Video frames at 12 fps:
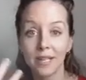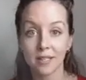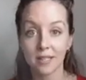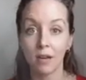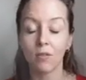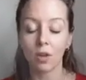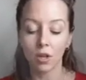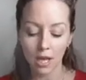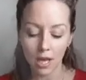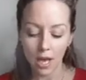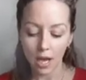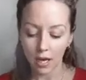level.
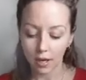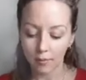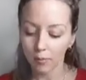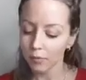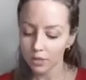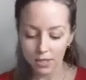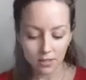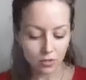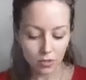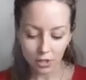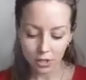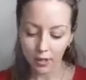Routines and
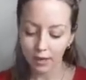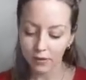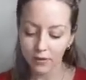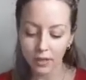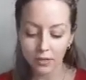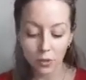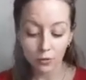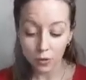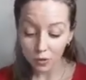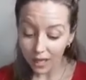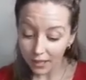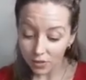structure are everything. So if you
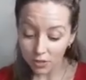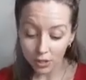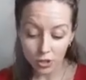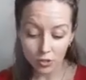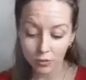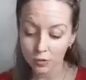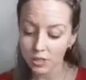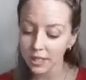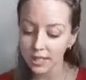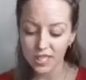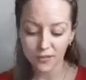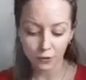lack structure and
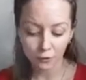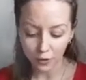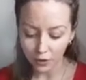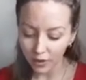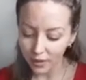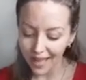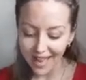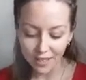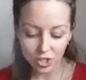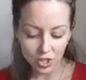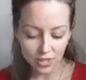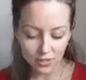routines, if you feel
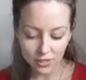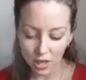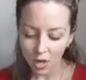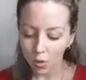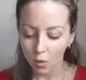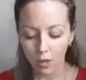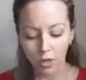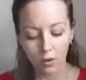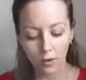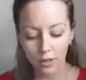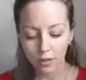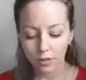anxious
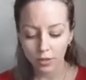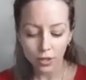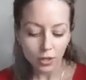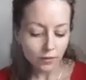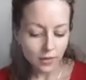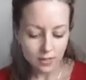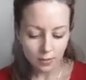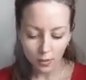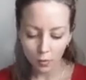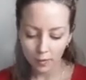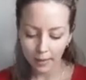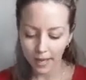or nervous about
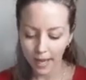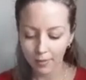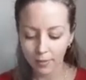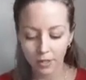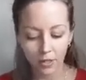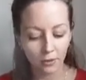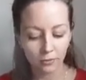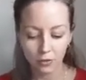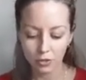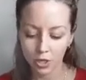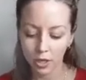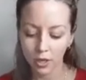what might happen in our
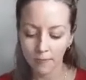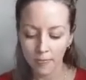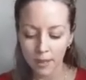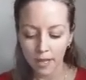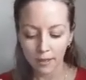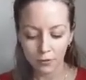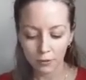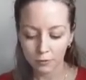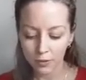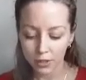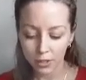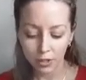future, if you
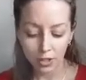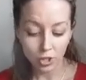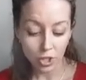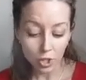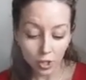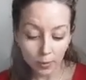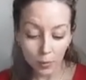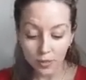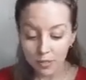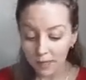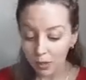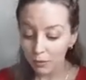feel like you're unsure about what to
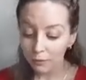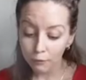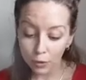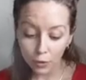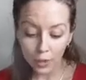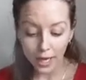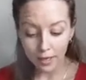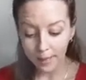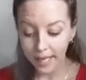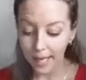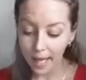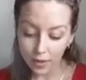make with food, how to make
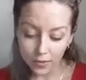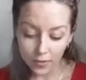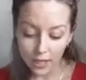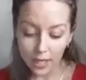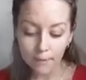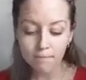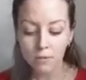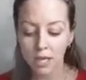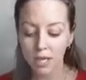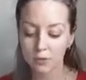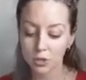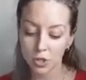it healthy,
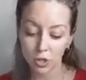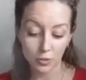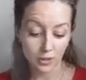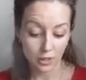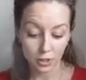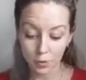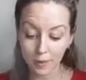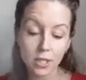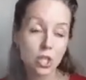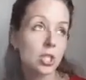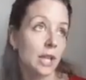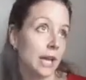if you struggle with eating too
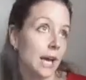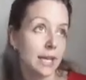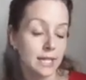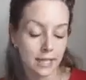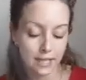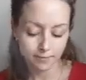much like I did,